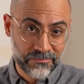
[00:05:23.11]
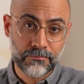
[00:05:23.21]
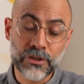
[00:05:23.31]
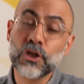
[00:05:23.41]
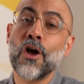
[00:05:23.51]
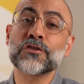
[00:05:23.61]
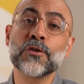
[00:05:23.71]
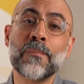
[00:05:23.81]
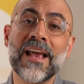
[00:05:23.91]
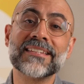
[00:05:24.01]
But you could also
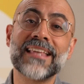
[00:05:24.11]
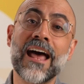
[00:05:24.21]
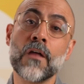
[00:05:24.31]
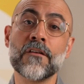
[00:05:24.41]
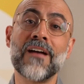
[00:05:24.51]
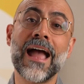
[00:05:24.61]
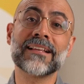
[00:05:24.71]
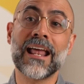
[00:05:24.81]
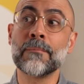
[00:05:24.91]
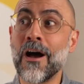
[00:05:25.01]
base that on the fact
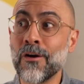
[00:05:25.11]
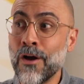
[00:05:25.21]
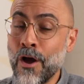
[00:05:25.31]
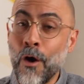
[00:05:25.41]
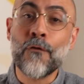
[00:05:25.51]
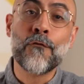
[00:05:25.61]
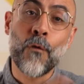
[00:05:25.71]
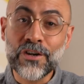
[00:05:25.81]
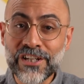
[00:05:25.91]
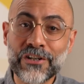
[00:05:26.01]
that about
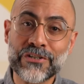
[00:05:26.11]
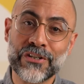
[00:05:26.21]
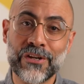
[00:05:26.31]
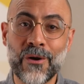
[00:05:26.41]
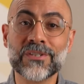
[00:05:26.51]
4 years ago,